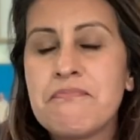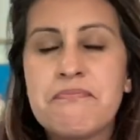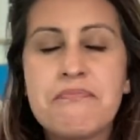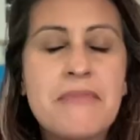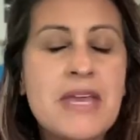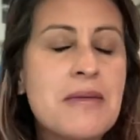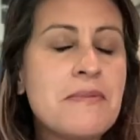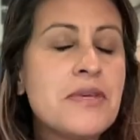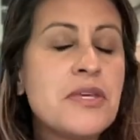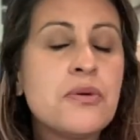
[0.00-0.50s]

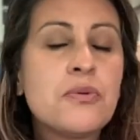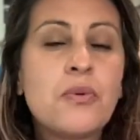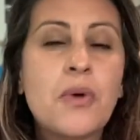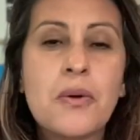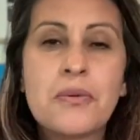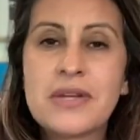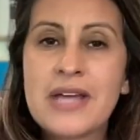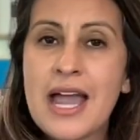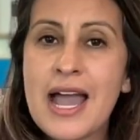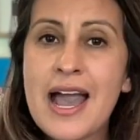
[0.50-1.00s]
maybe you
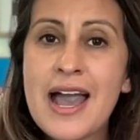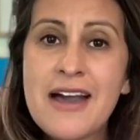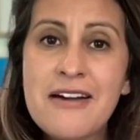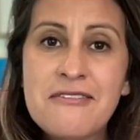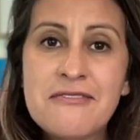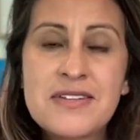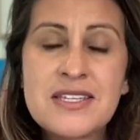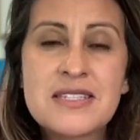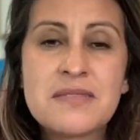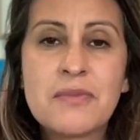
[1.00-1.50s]
won't
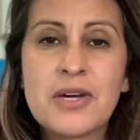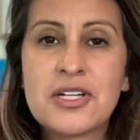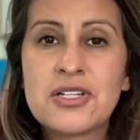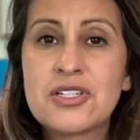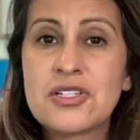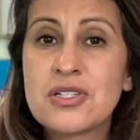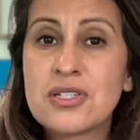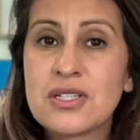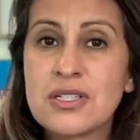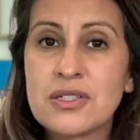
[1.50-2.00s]
have as
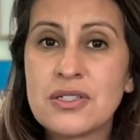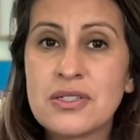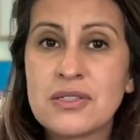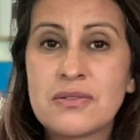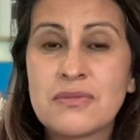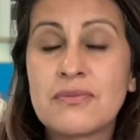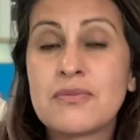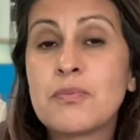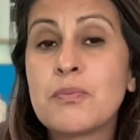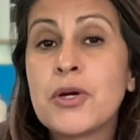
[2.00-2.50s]
much
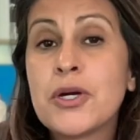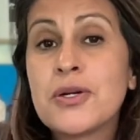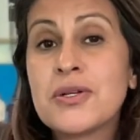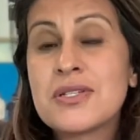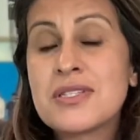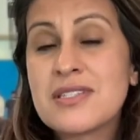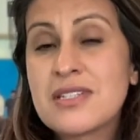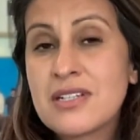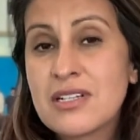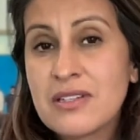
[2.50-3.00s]
to
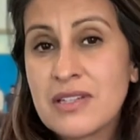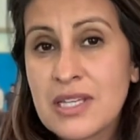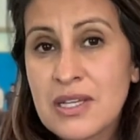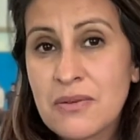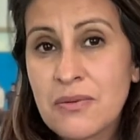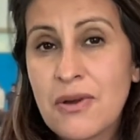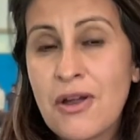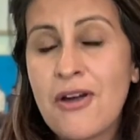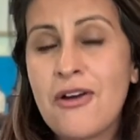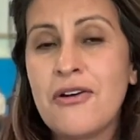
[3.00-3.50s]
personally
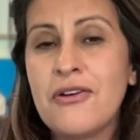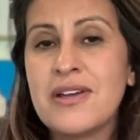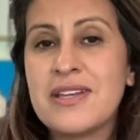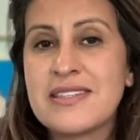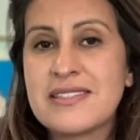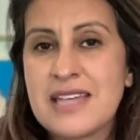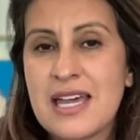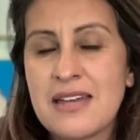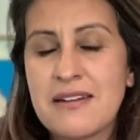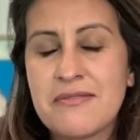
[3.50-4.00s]
grow
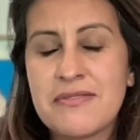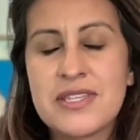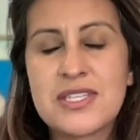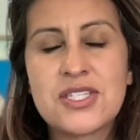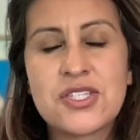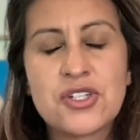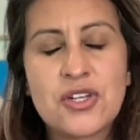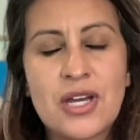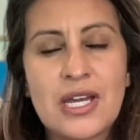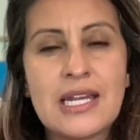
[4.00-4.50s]
inside of
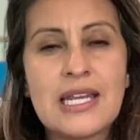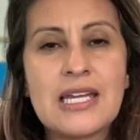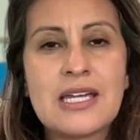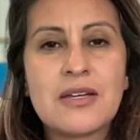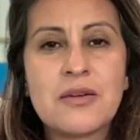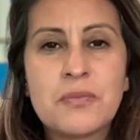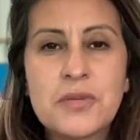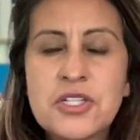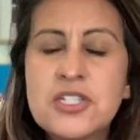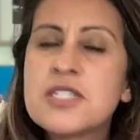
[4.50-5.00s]
this
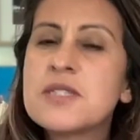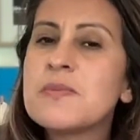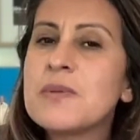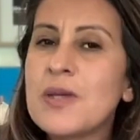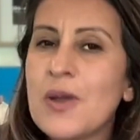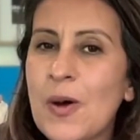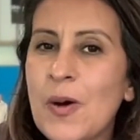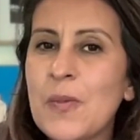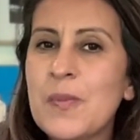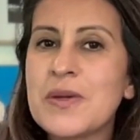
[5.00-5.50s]
training, but just
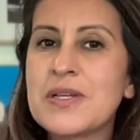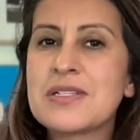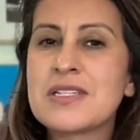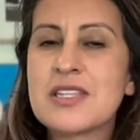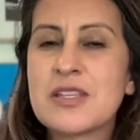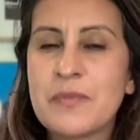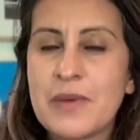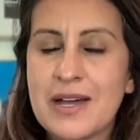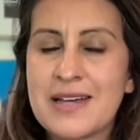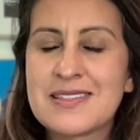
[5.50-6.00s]
be open to
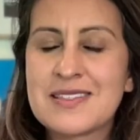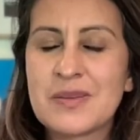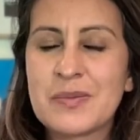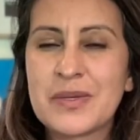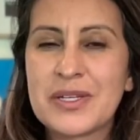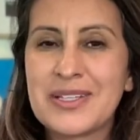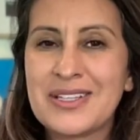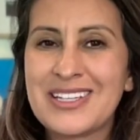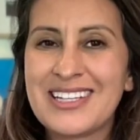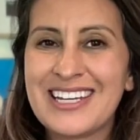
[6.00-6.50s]
the
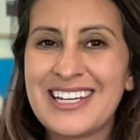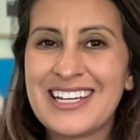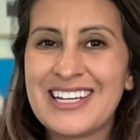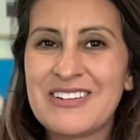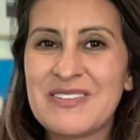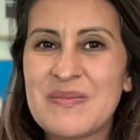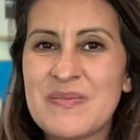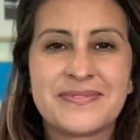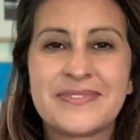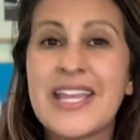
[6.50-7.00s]

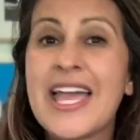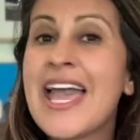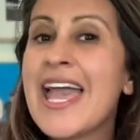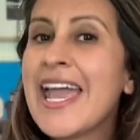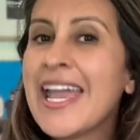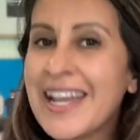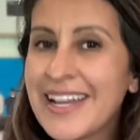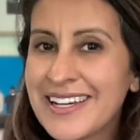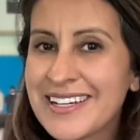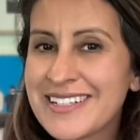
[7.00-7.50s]
possibility.
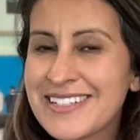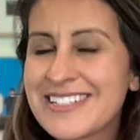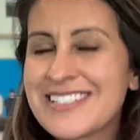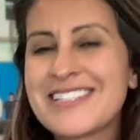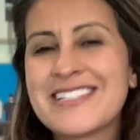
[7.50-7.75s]
And